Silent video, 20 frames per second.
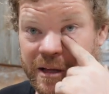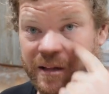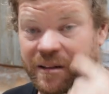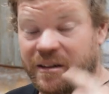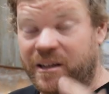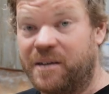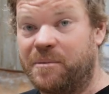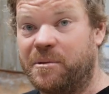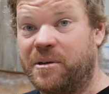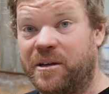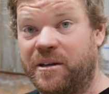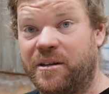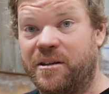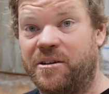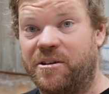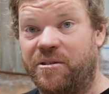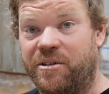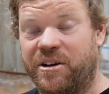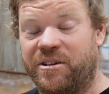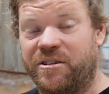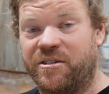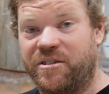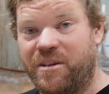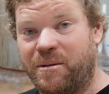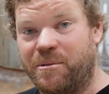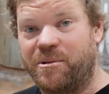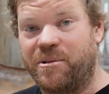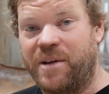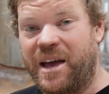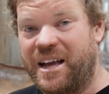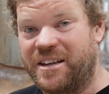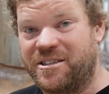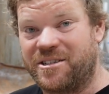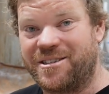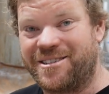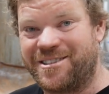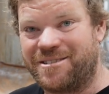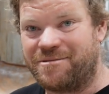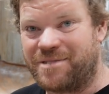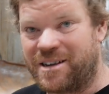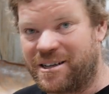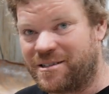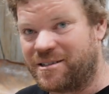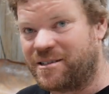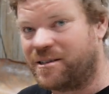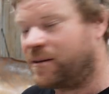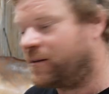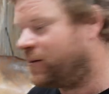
lead me in the direction of someone who actually still does it.